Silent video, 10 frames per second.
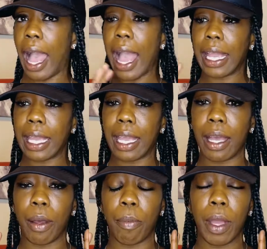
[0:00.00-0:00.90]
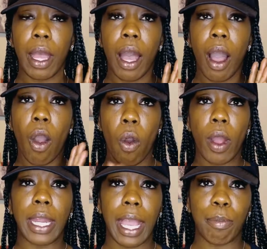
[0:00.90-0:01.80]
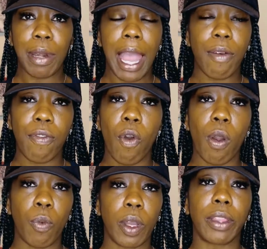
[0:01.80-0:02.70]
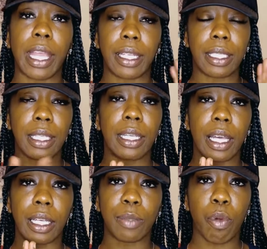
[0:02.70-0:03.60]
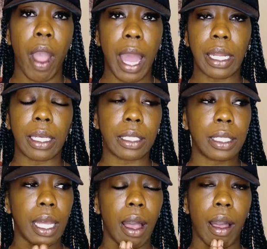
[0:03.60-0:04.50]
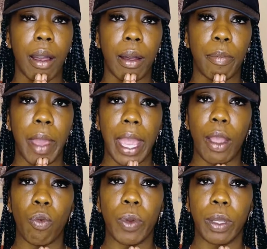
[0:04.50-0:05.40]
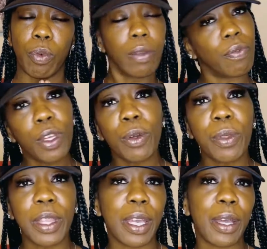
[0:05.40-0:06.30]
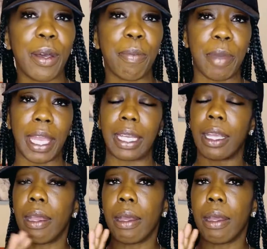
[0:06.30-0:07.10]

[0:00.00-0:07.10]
I am on a platform where they send us products and we review them and